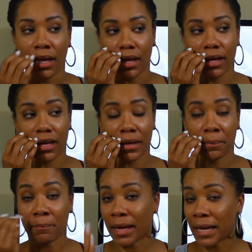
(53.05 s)

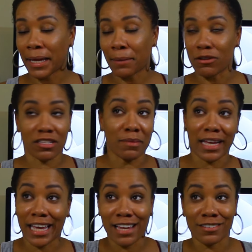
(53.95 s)
Uh, my Most of my
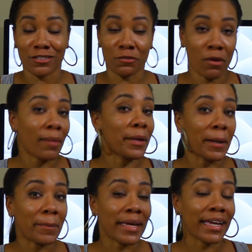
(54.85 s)
occasions are probably
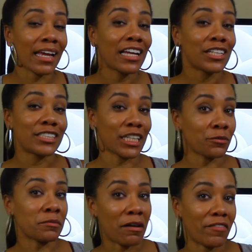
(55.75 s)
going to be chilling
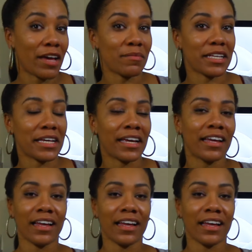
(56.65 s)
with my family.